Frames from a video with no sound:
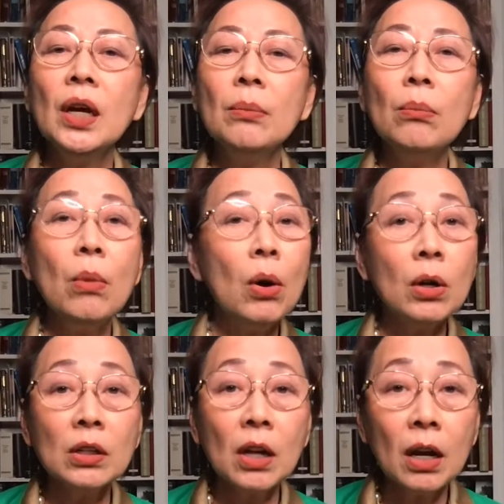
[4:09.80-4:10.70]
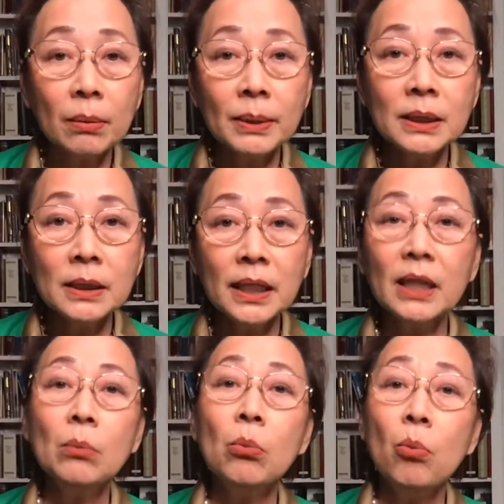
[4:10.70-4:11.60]
more common
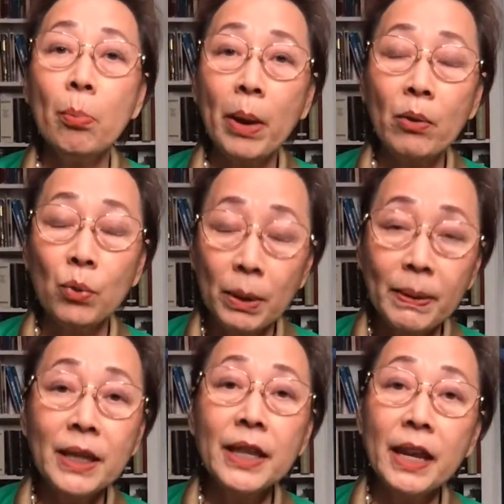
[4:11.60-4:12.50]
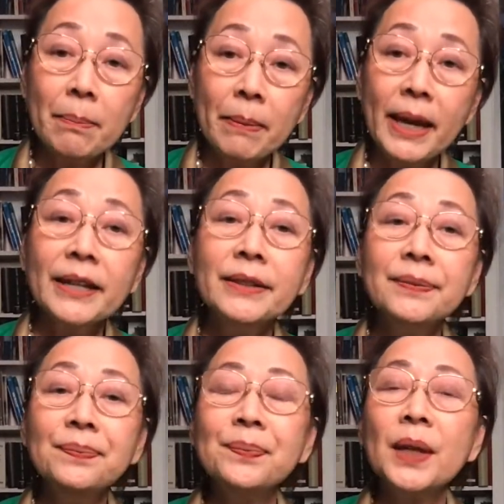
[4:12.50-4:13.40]
in women than men.